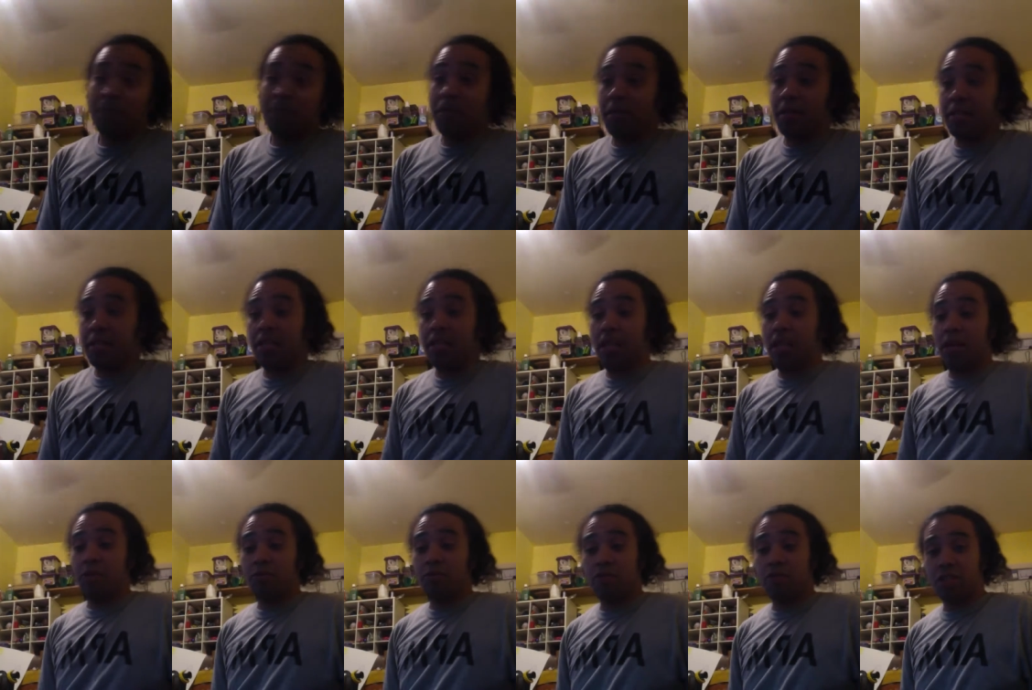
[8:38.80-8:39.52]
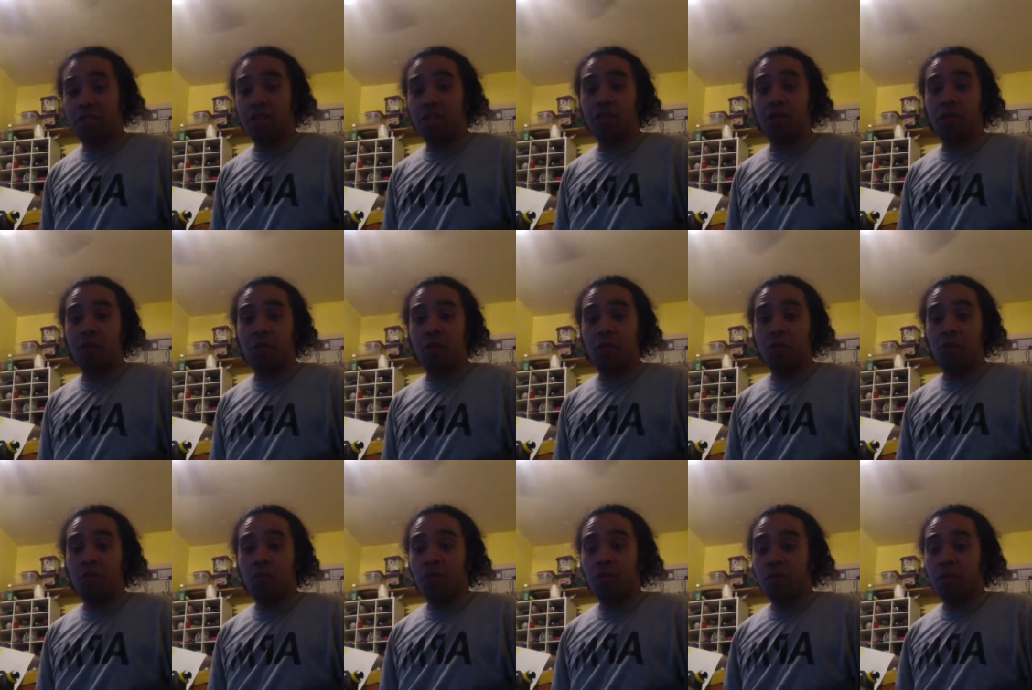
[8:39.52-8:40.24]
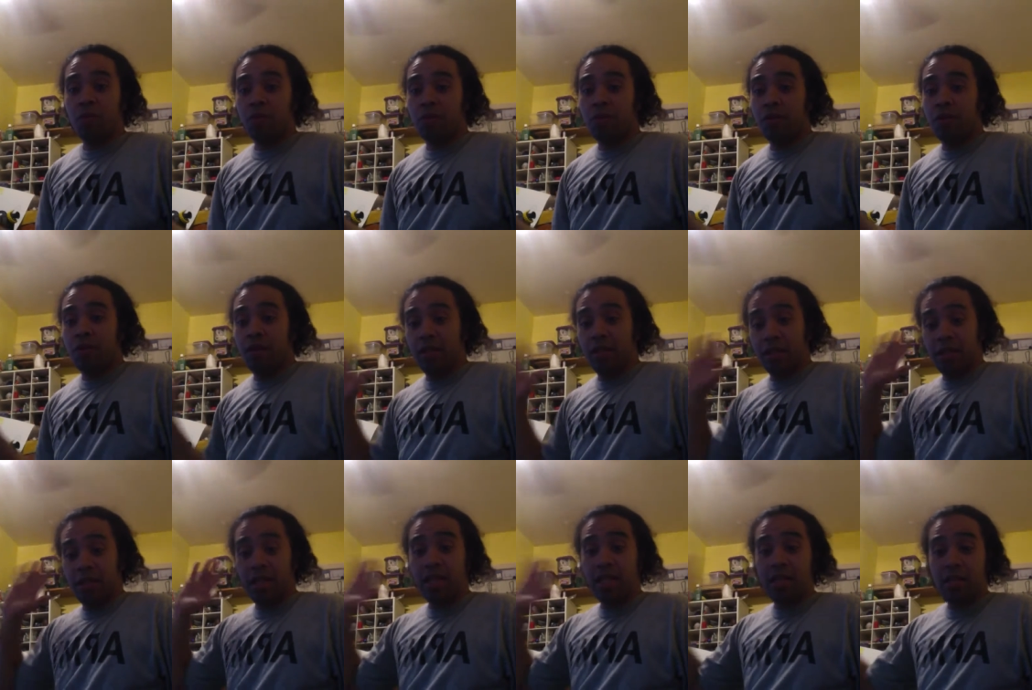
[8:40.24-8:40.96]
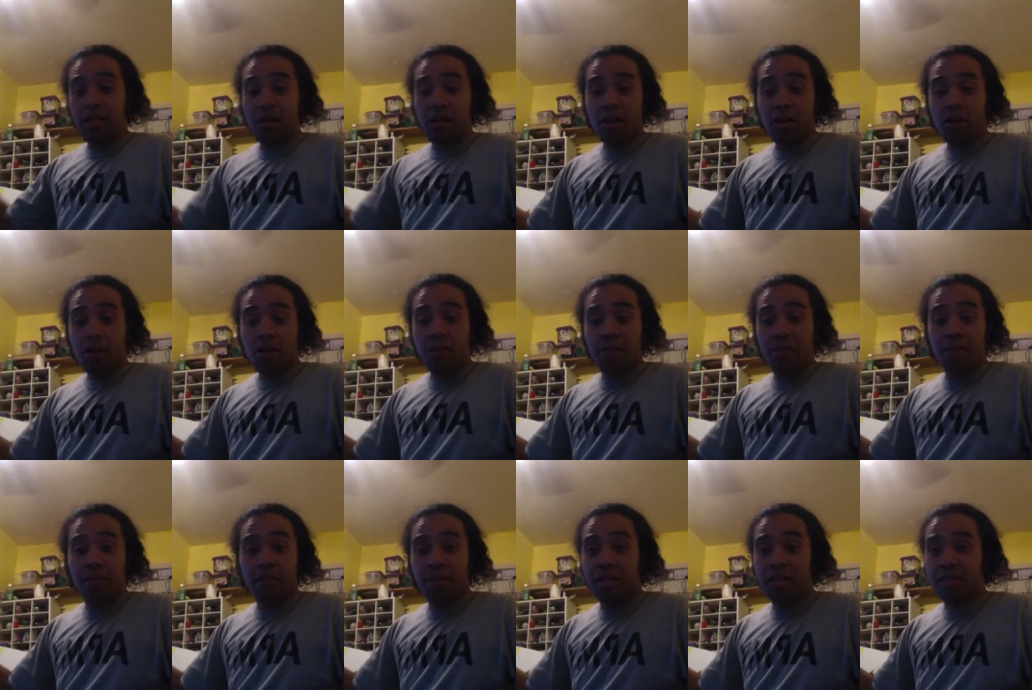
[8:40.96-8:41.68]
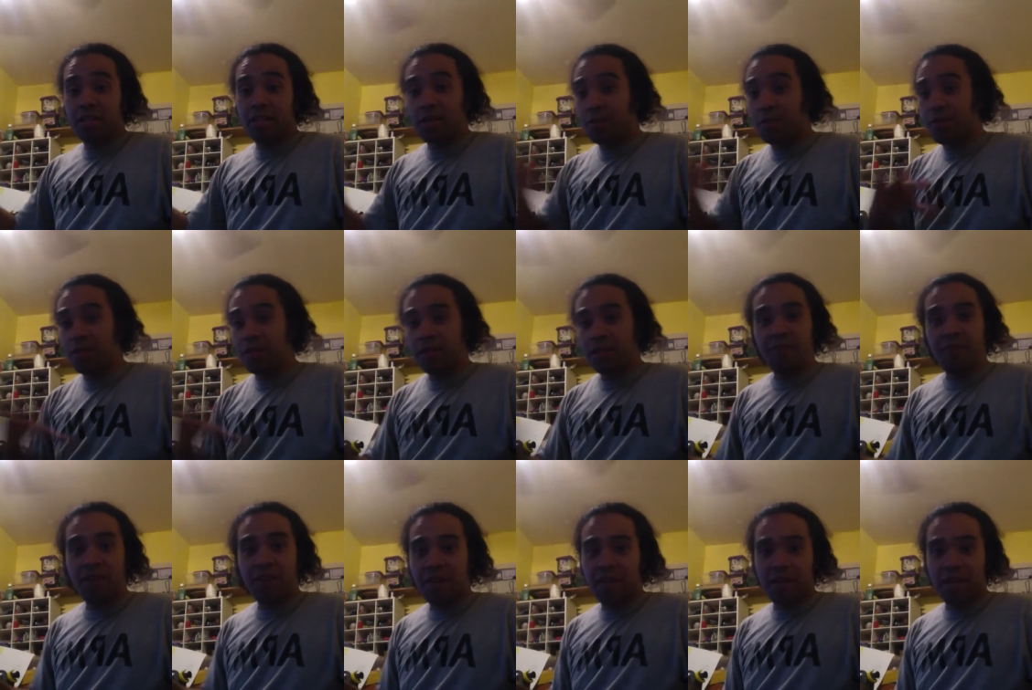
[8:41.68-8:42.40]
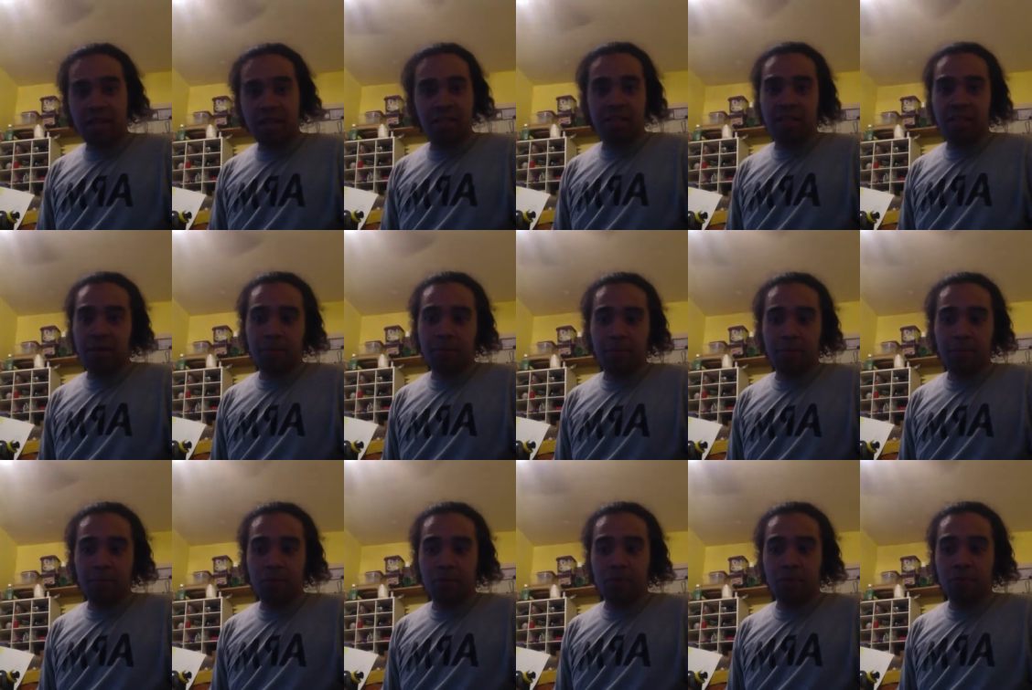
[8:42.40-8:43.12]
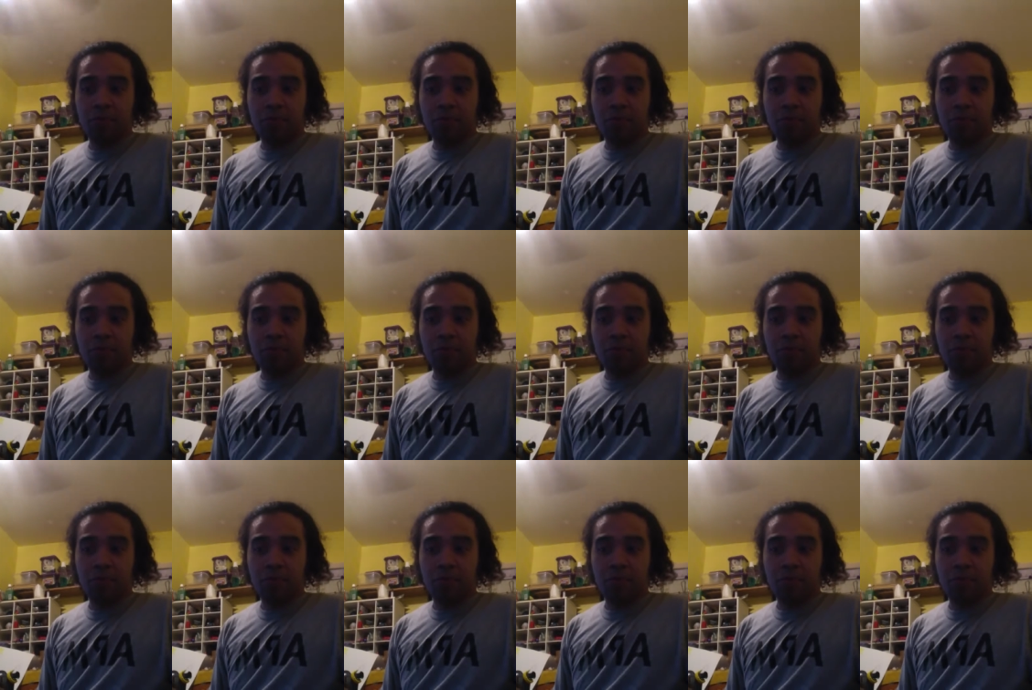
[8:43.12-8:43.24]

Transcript: But, you know, still, that there is completely fucking unacceptable.